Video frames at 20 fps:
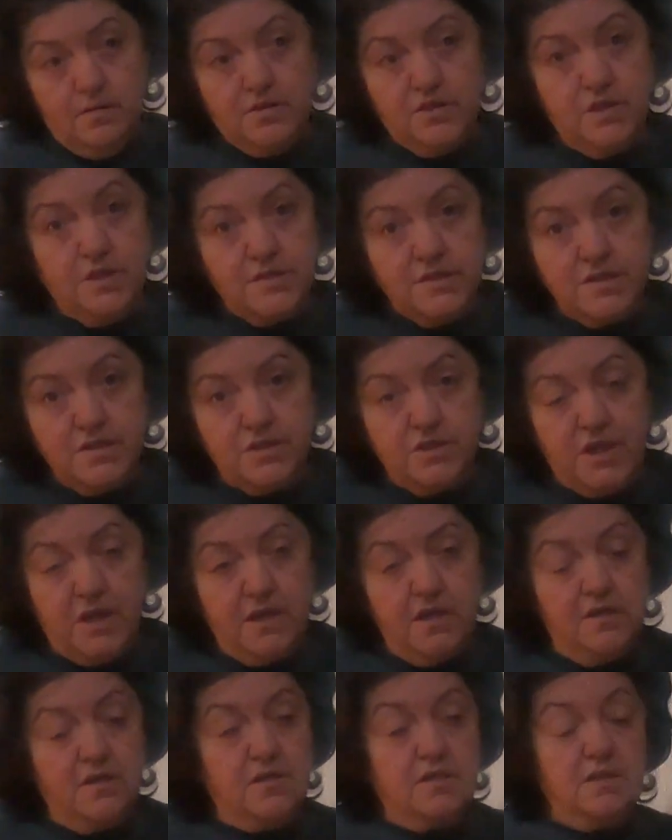it's just a
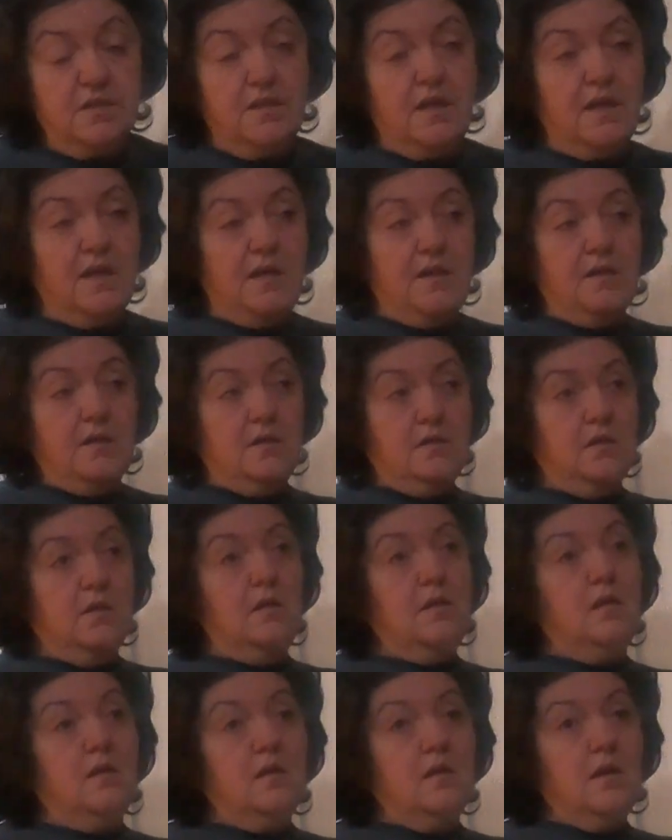shed to kind of
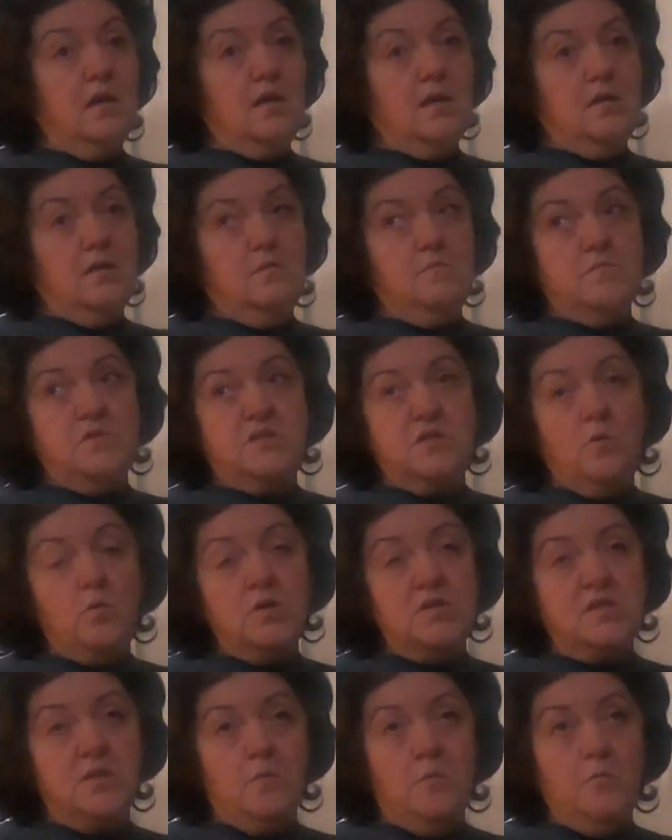um,
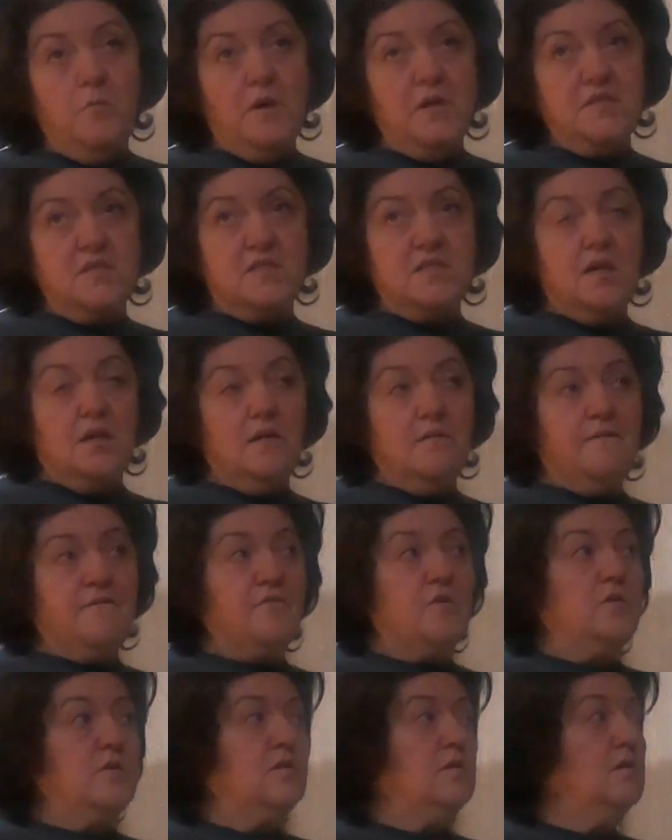store some of my stuff.
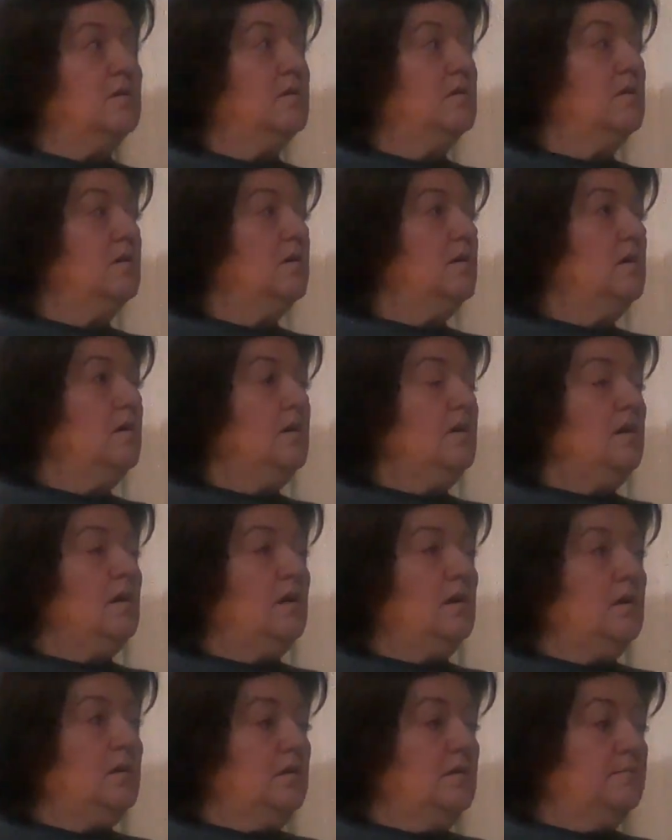
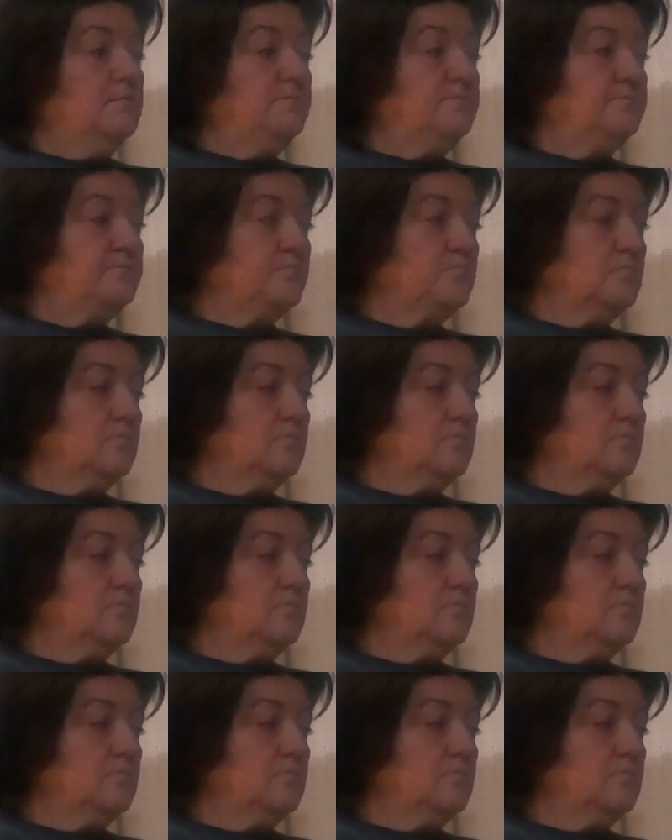Um,